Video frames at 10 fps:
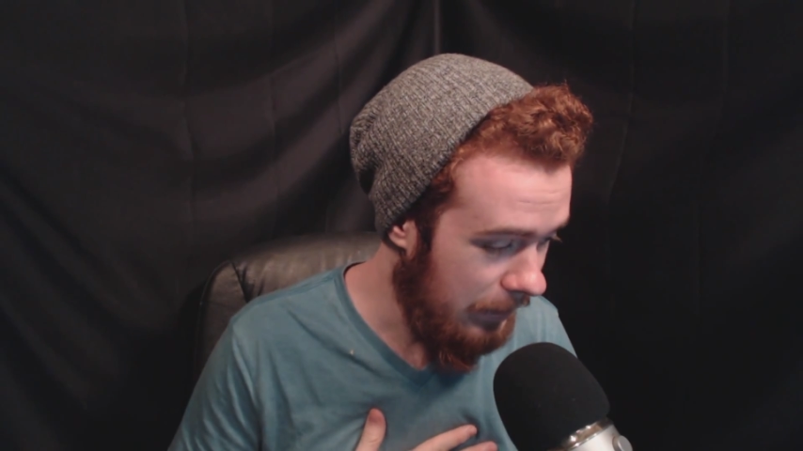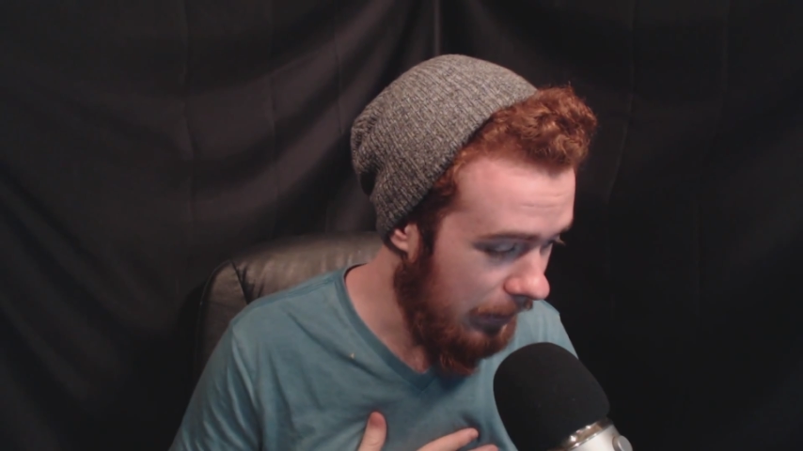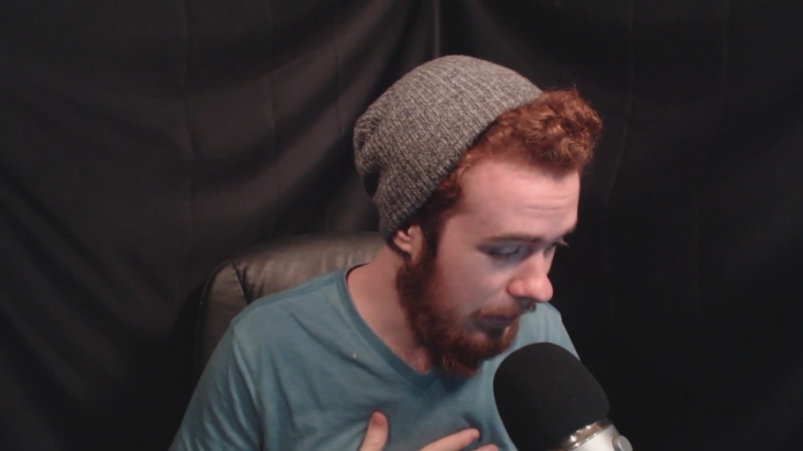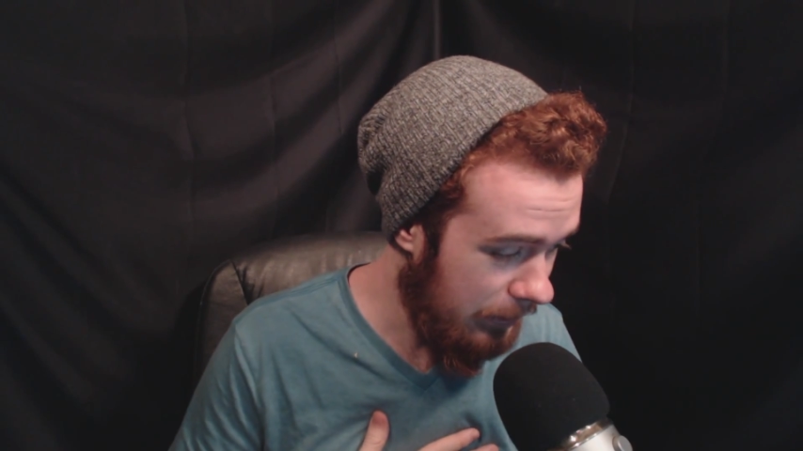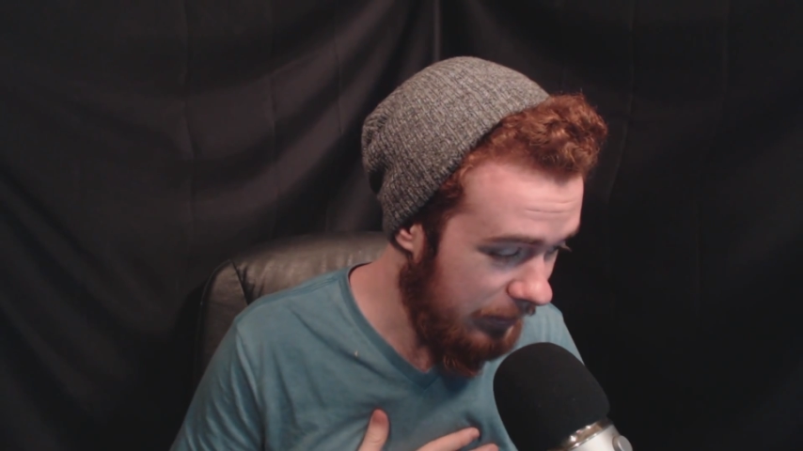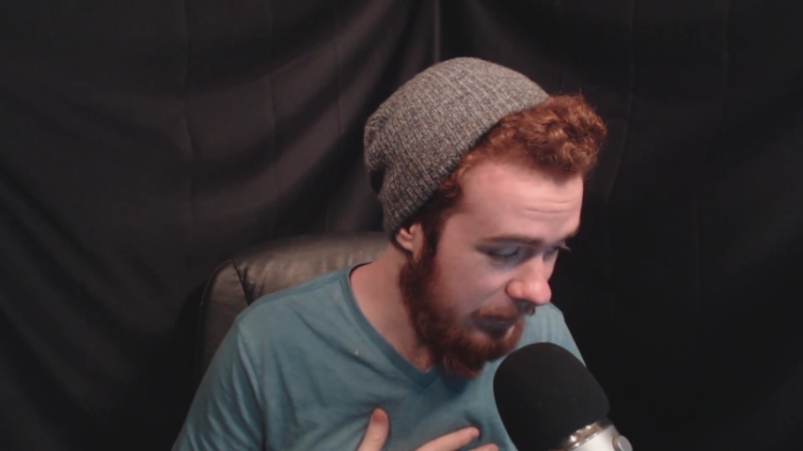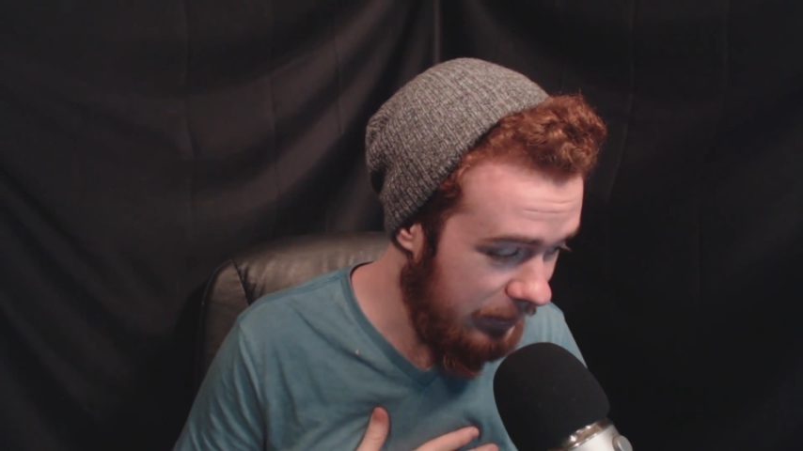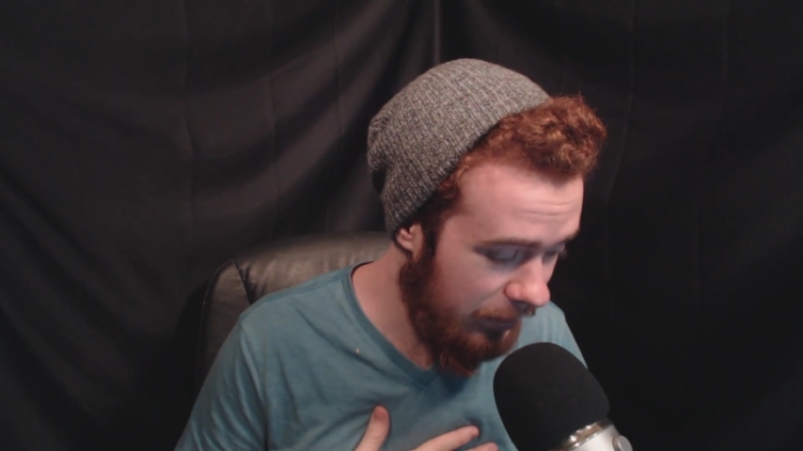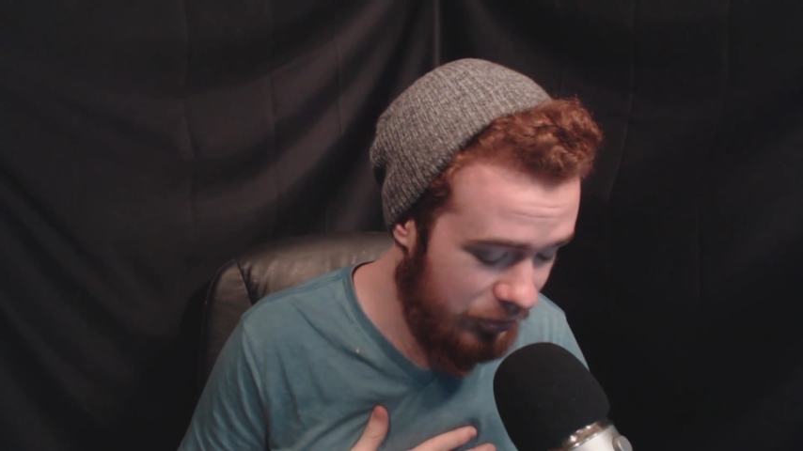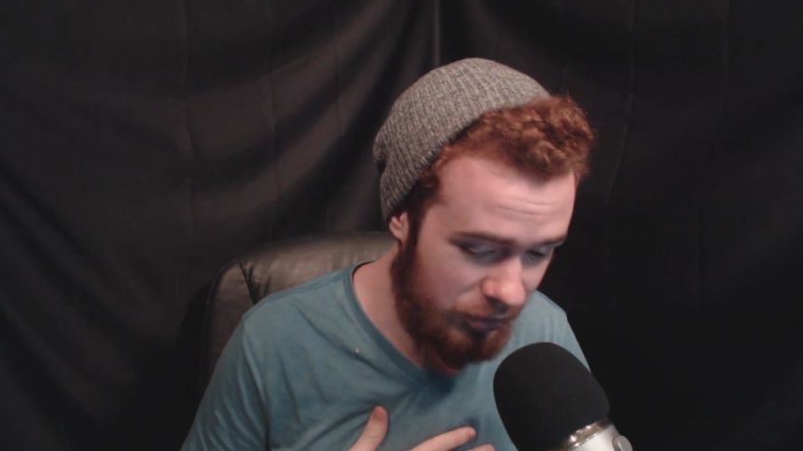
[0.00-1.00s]
Uh,
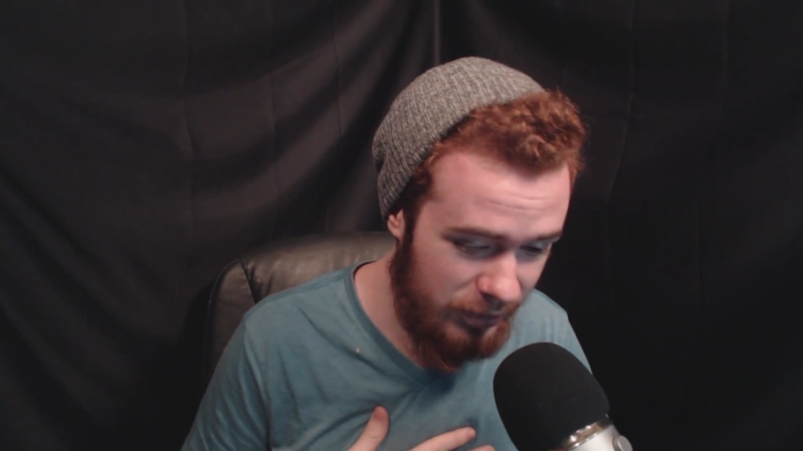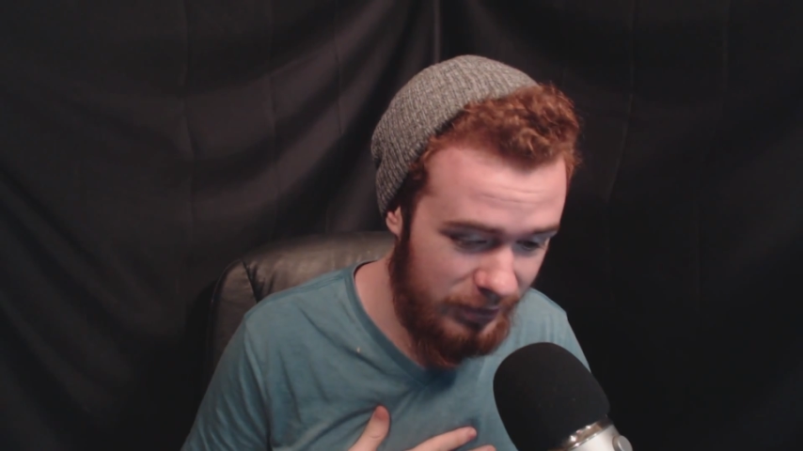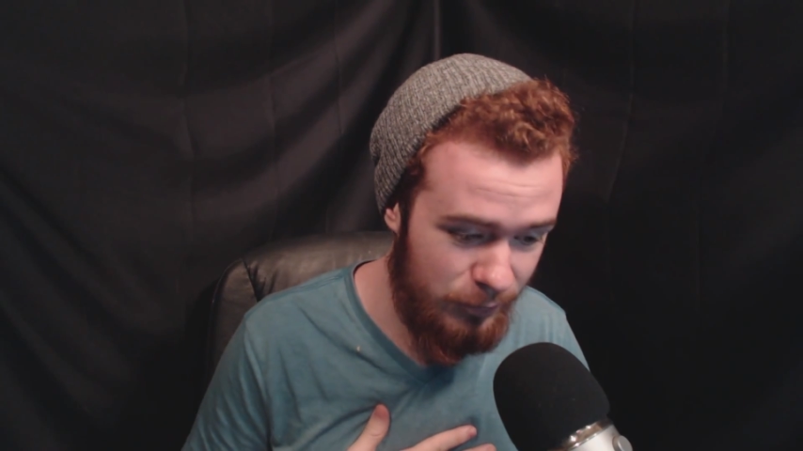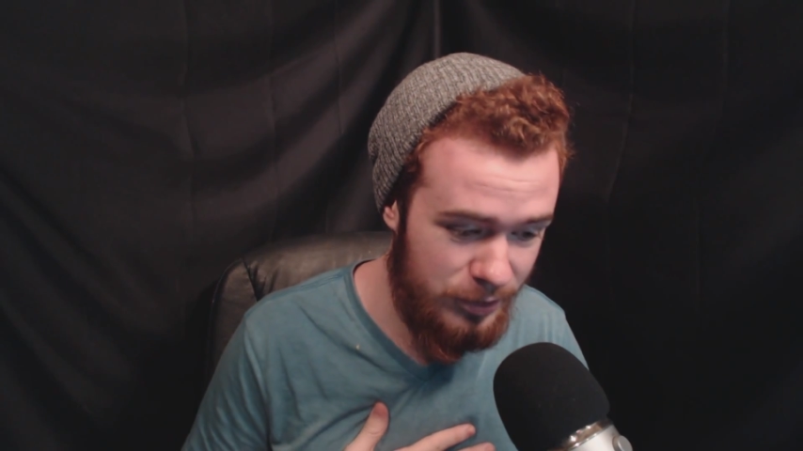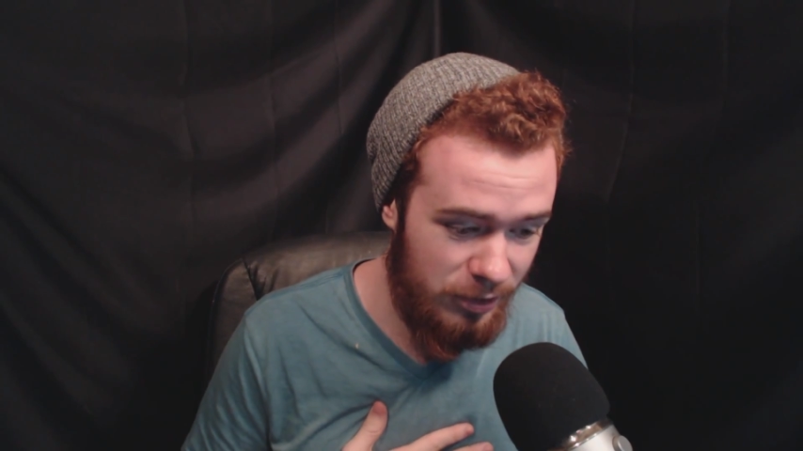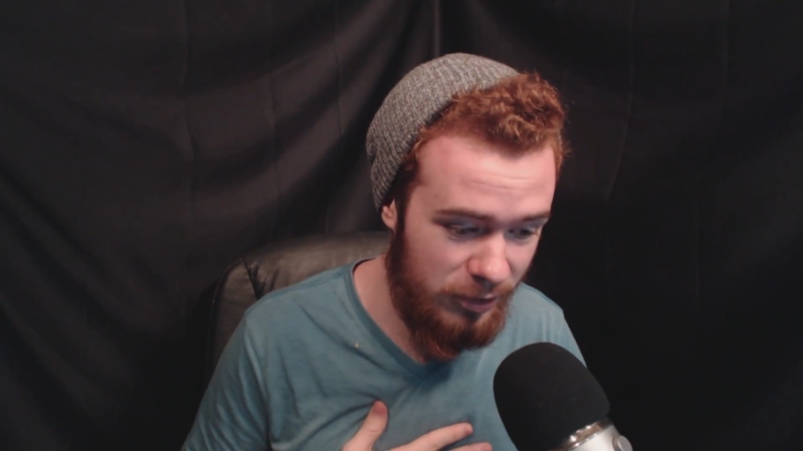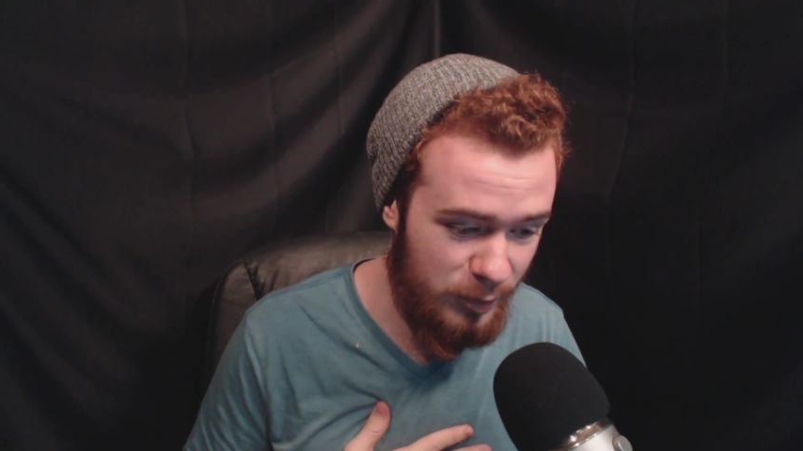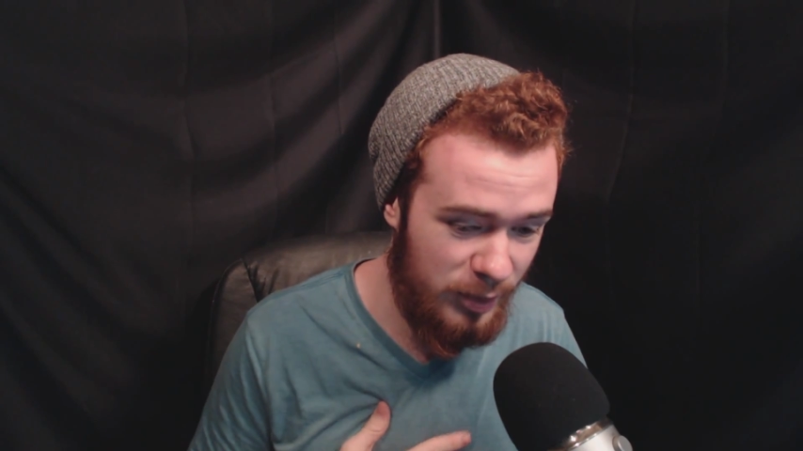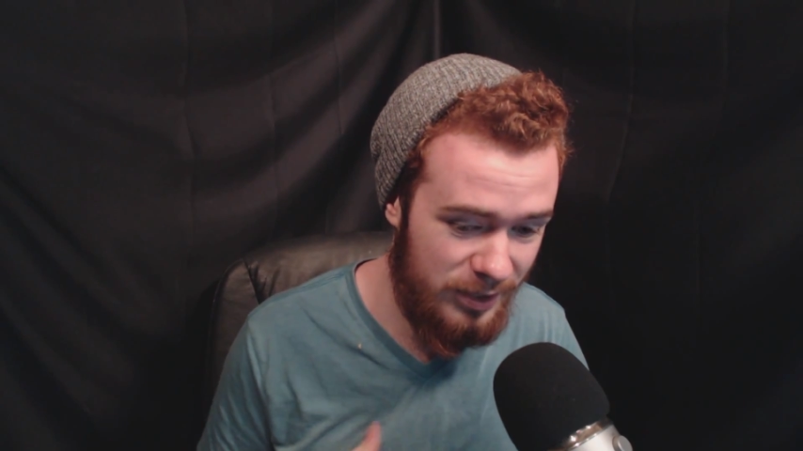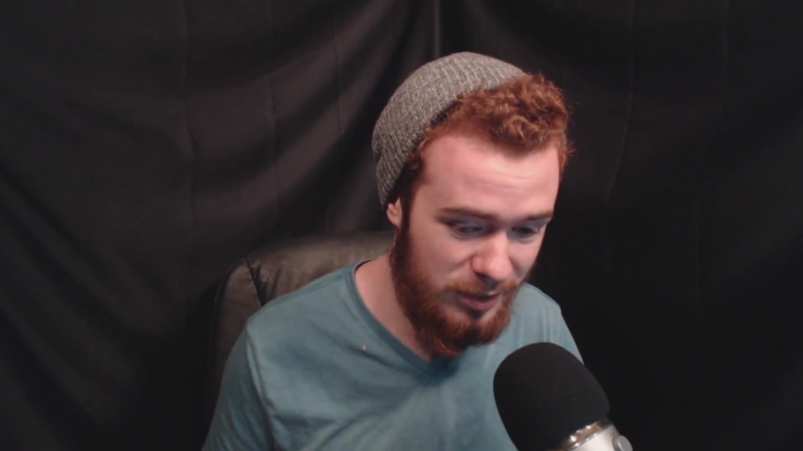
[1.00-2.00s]
yesterday we started
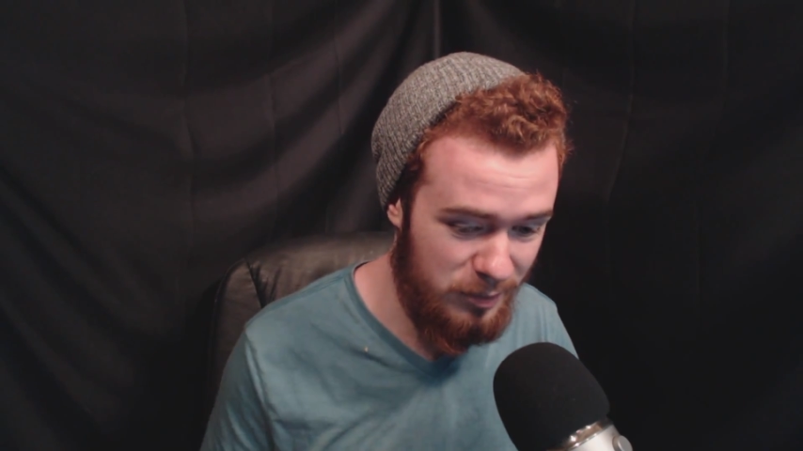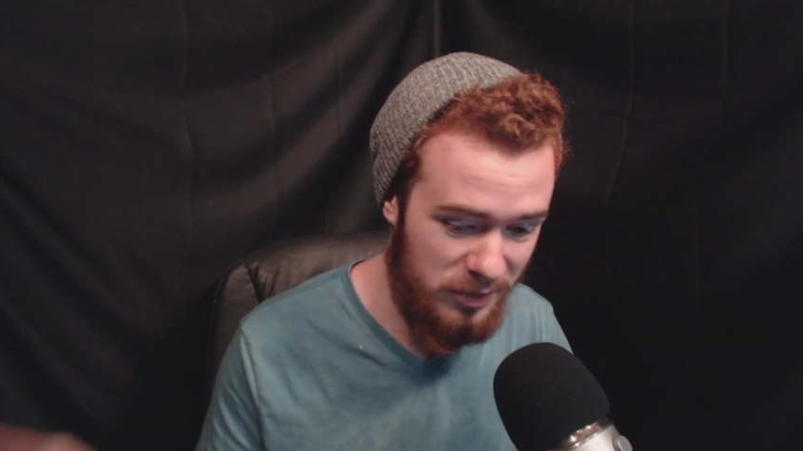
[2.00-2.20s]
the process,